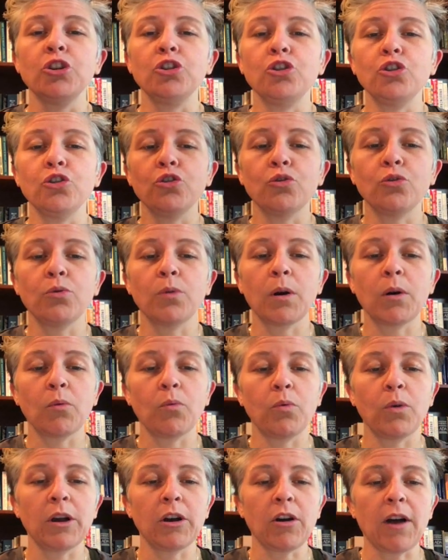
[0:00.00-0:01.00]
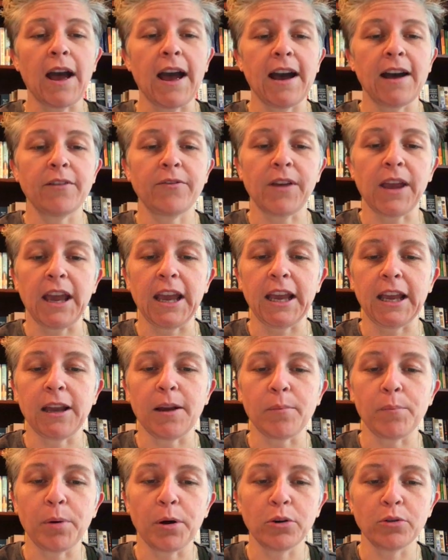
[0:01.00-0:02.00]
you will have
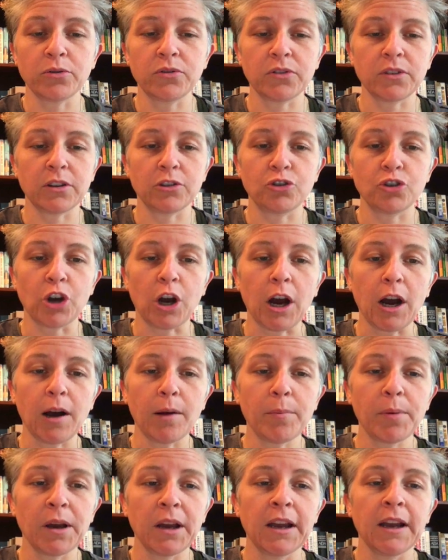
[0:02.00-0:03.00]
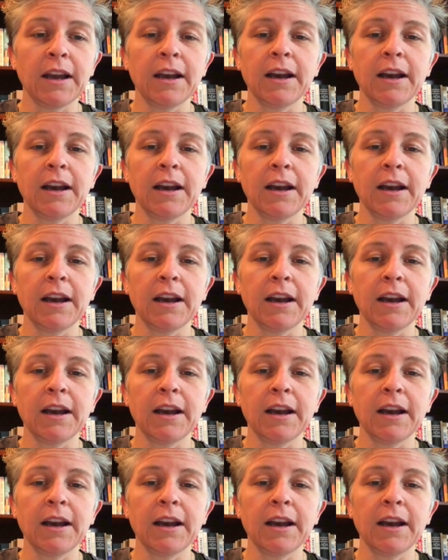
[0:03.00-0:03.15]
a post a job